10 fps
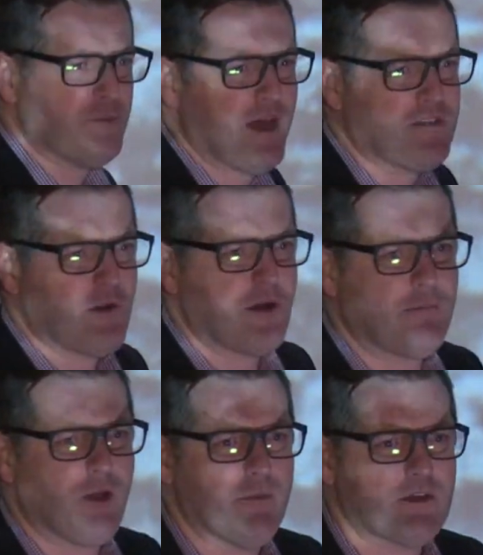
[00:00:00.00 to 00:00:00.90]
your
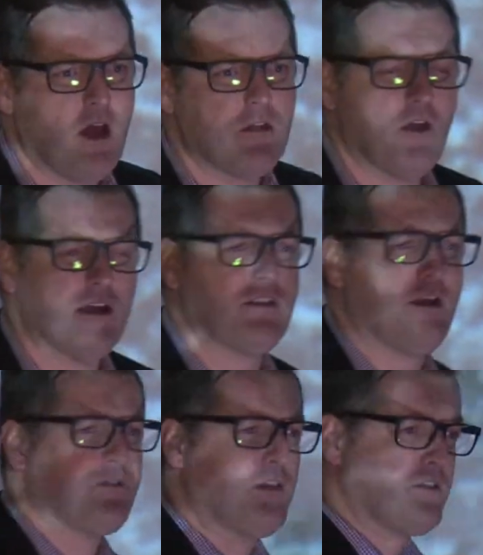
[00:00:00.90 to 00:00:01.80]
patriotic moment,
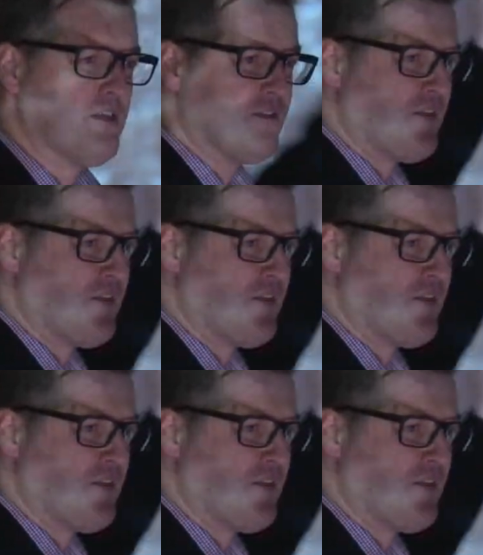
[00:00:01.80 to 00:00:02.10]
1906, at